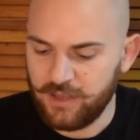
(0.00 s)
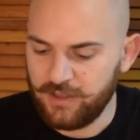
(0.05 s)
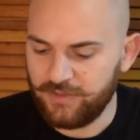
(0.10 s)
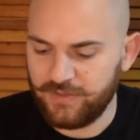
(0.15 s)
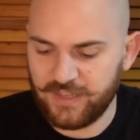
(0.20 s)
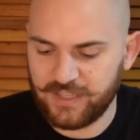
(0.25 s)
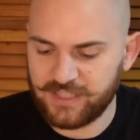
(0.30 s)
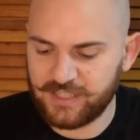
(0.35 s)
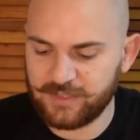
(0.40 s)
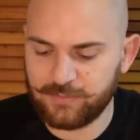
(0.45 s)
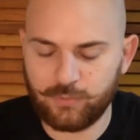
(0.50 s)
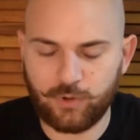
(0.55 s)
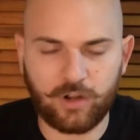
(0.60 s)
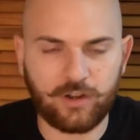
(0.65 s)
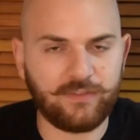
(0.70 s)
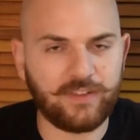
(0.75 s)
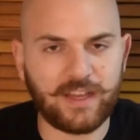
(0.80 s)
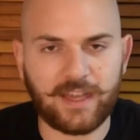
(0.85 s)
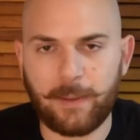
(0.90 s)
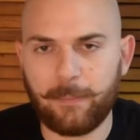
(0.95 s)
This is more
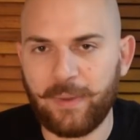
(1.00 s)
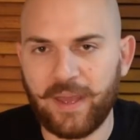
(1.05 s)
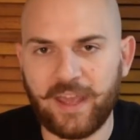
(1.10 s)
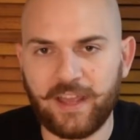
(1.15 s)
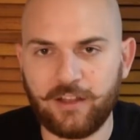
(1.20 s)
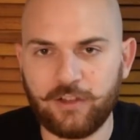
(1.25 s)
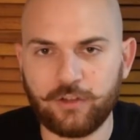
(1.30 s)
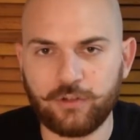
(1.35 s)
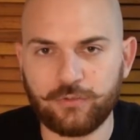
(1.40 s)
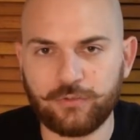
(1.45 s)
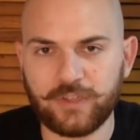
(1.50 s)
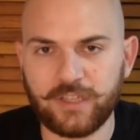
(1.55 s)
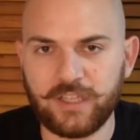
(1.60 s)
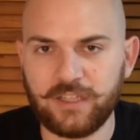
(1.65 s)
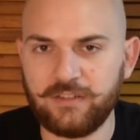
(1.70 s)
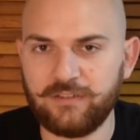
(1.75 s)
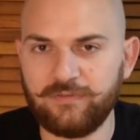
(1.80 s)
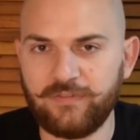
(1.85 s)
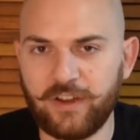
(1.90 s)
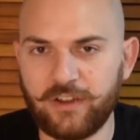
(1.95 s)
of like a pale
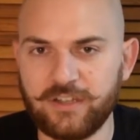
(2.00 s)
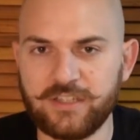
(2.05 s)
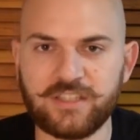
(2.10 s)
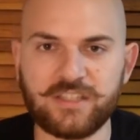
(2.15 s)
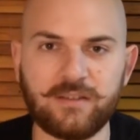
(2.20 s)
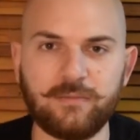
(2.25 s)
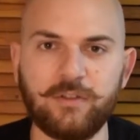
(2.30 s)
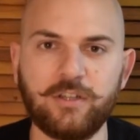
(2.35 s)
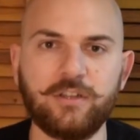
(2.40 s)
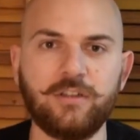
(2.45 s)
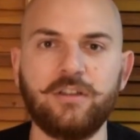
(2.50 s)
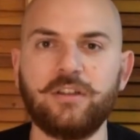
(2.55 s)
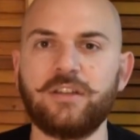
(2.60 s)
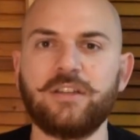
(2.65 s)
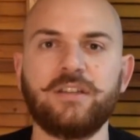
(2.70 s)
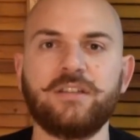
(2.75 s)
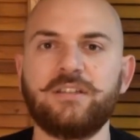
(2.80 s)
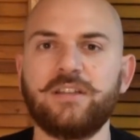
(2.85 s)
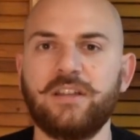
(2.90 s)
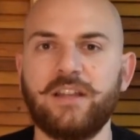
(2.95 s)
green, very similar
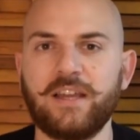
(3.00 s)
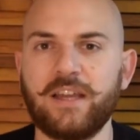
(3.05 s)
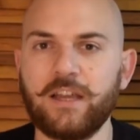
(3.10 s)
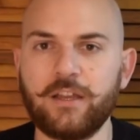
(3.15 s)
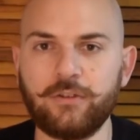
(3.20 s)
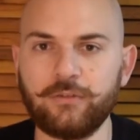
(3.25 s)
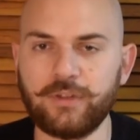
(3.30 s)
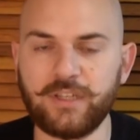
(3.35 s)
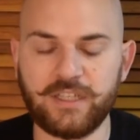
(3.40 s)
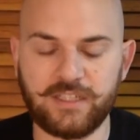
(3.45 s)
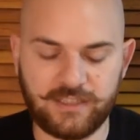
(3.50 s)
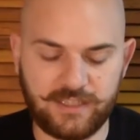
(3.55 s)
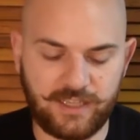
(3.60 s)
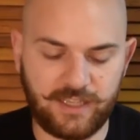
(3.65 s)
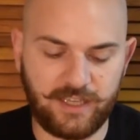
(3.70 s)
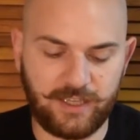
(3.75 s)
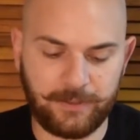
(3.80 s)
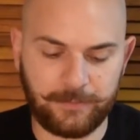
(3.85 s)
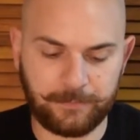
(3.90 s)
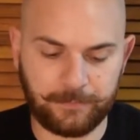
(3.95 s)
looking to like a green
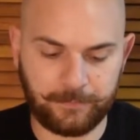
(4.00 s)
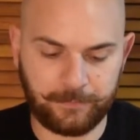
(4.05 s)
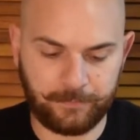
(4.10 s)
tea.